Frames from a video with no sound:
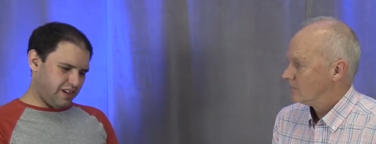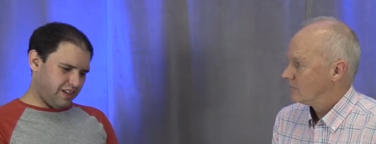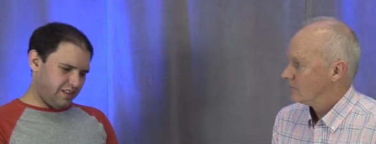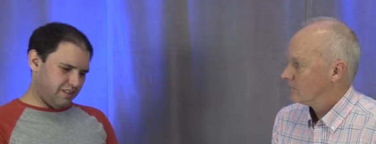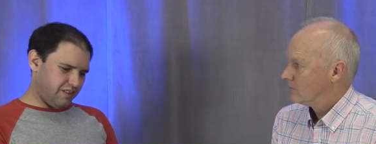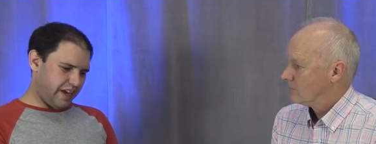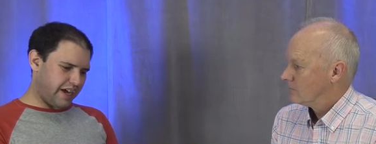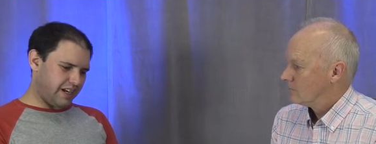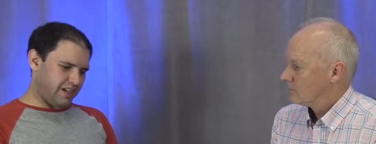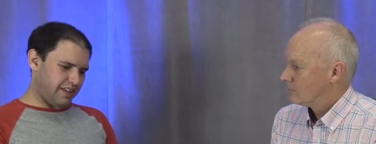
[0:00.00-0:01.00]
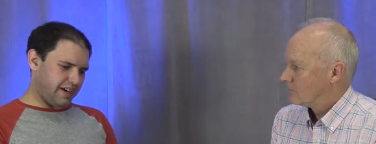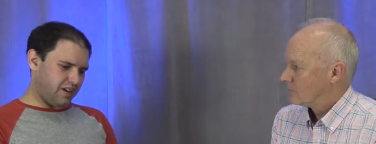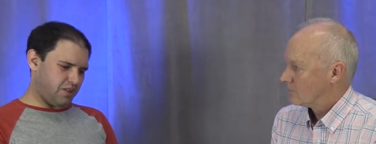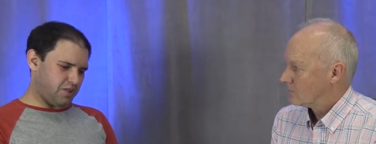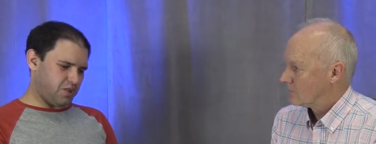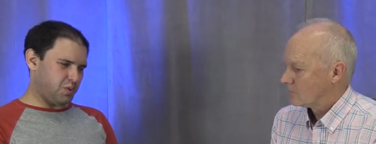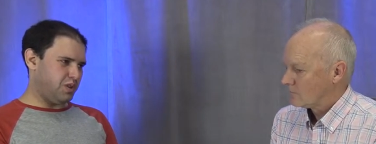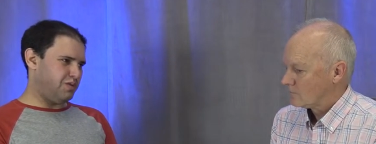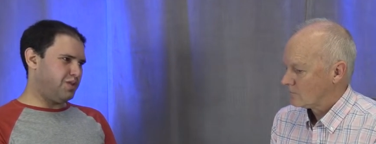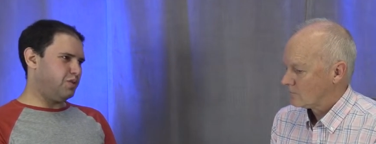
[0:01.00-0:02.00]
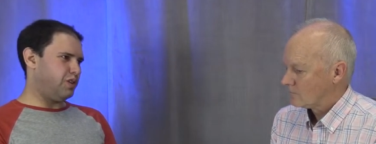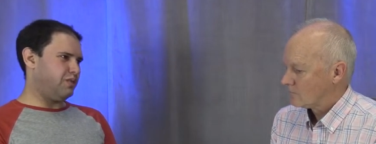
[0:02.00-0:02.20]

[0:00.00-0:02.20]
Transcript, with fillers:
Speaker 1: and adding to that also is when the fuel